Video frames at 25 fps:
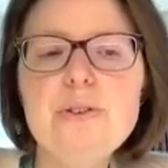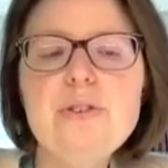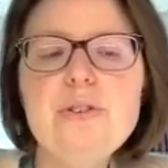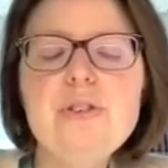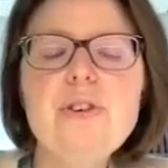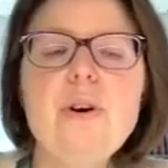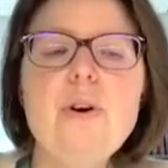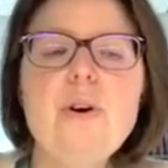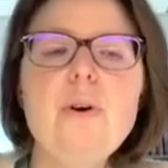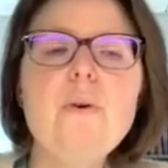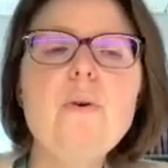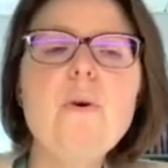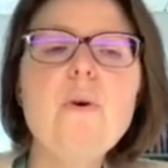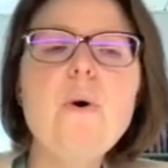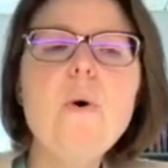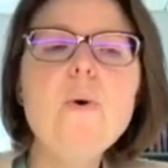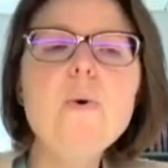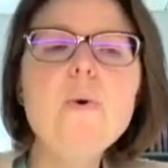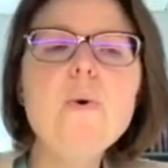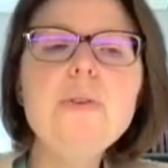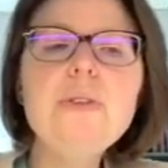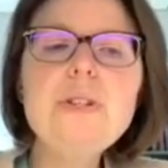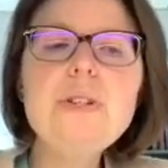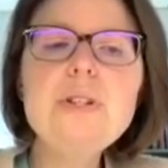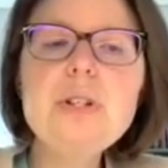So
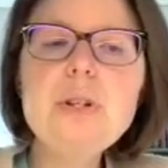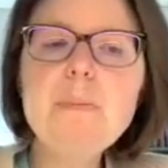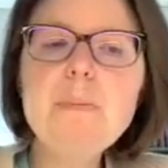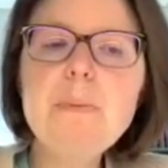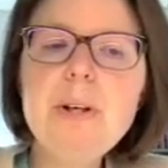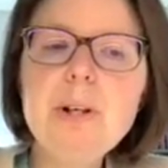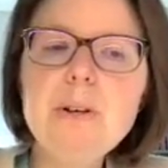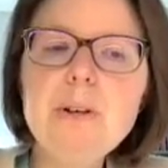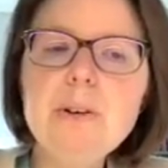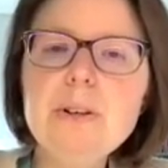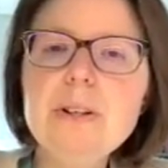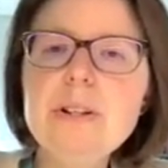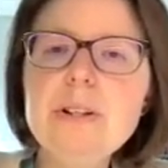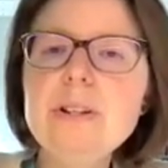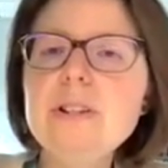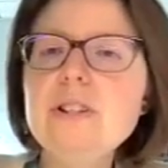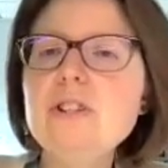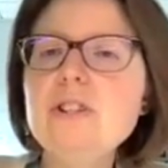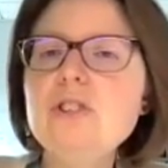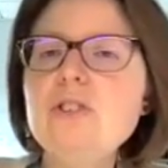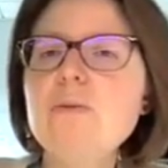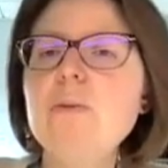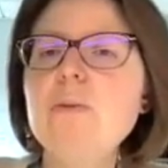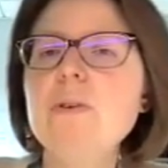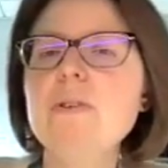oldest period
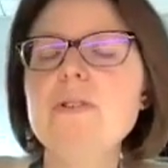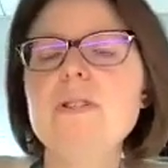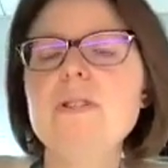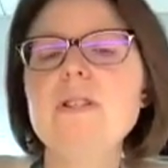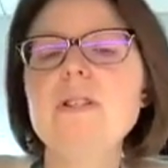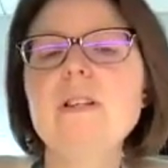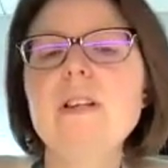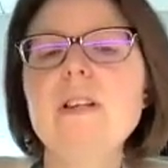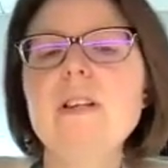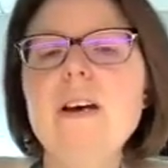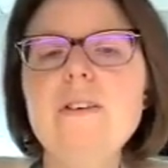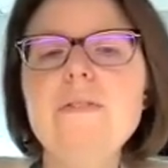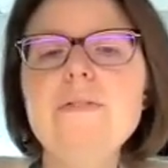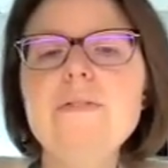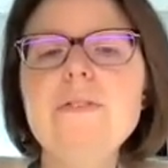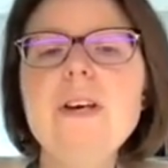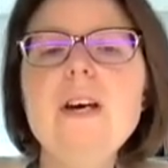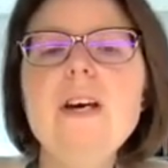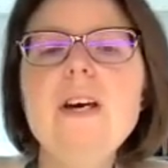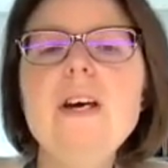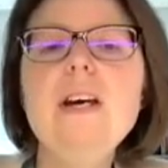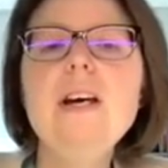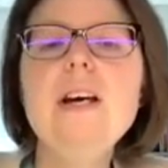is towards the left,